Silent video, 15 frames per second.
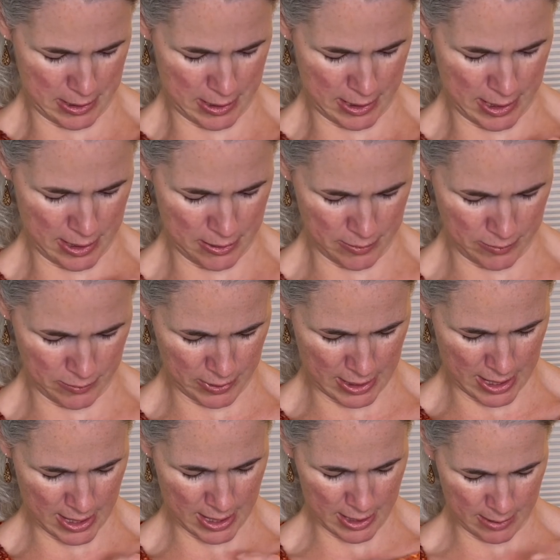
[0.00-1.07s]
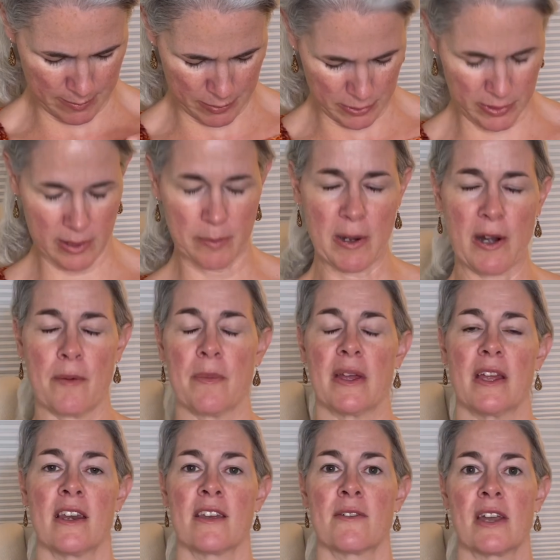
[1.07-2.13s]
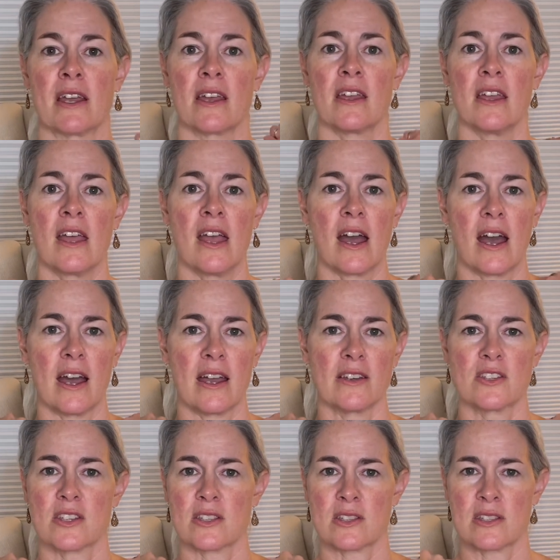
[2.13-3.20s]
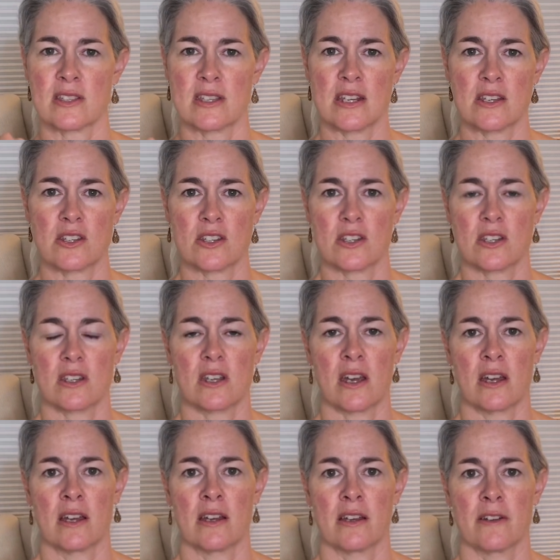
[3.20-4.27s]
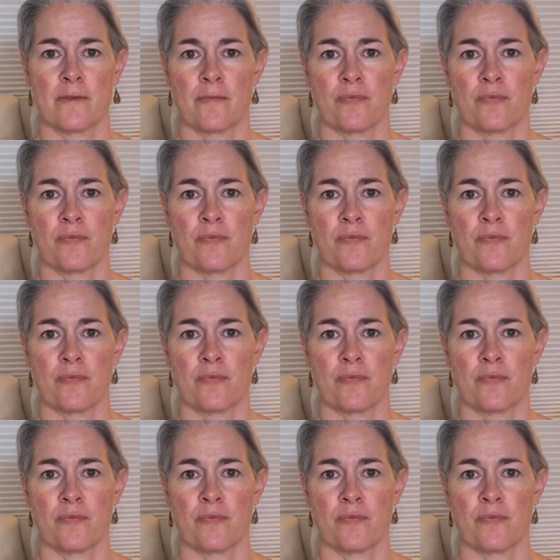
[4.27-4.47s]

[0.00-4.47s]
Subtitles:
I don't think I can pull it apart, but anyway, I just stitched a